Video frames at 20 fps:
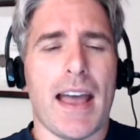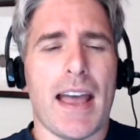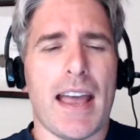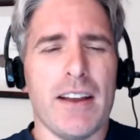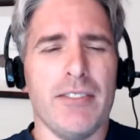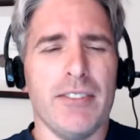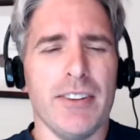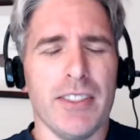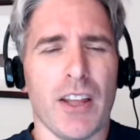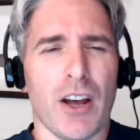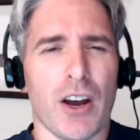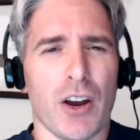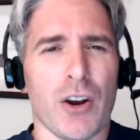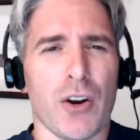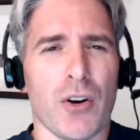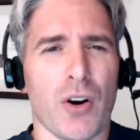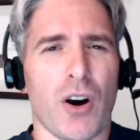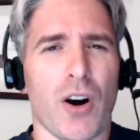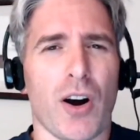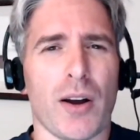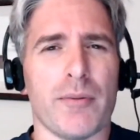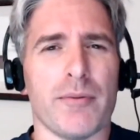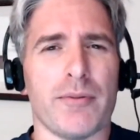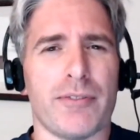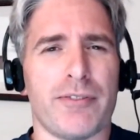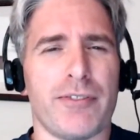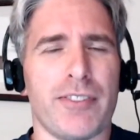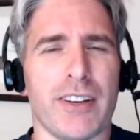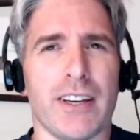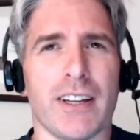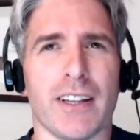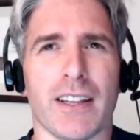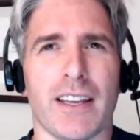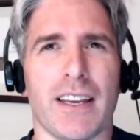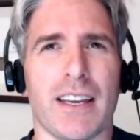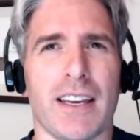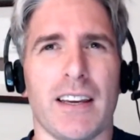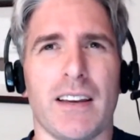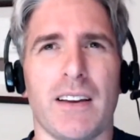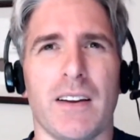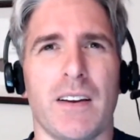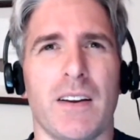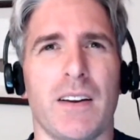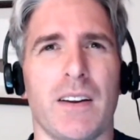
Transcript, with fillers: Even though I'm feeling